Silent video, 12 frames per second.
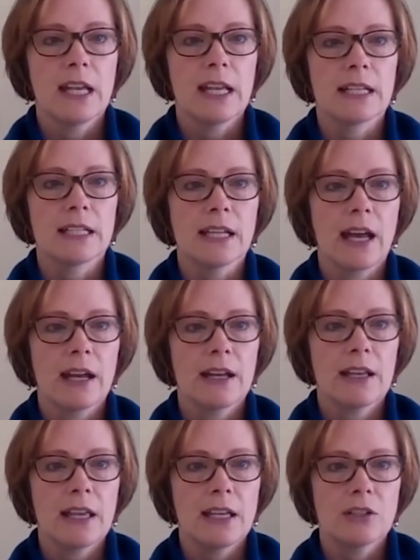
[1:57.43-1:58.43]
And
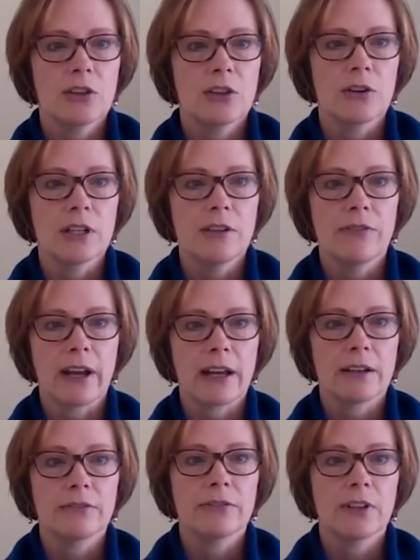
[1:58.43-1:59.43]

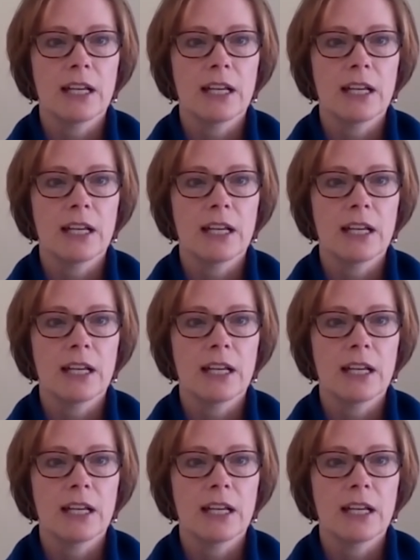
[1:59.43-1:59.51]
H35,